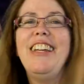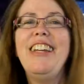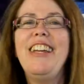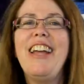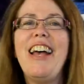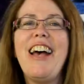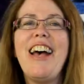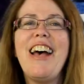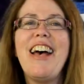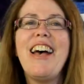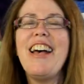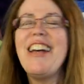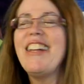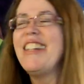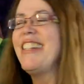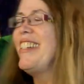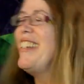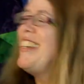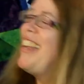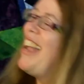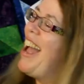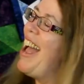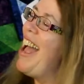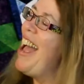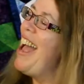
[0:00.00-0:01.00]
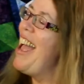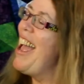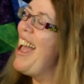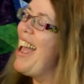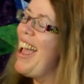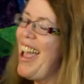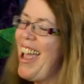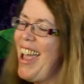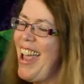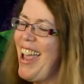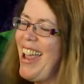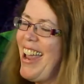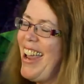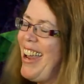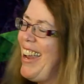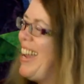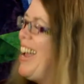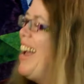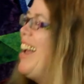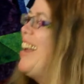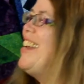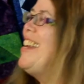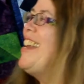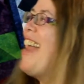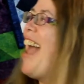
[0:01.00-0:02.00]
Yes, yay!
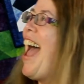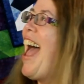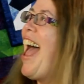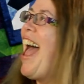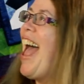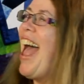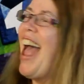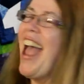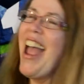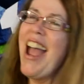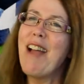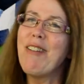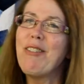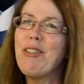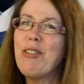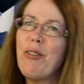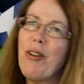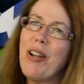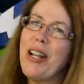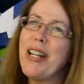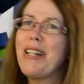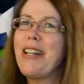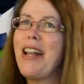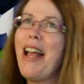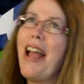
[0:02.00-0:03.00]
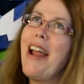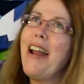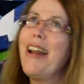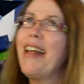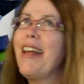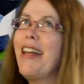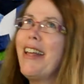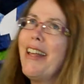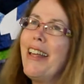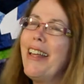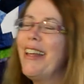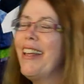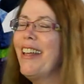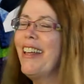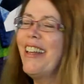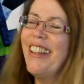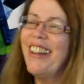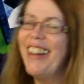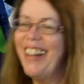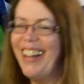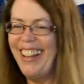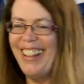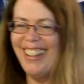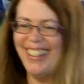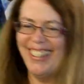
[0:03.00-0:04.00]
Yay, I'm
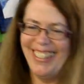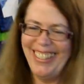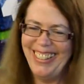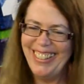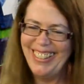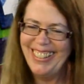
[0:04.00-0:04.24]
so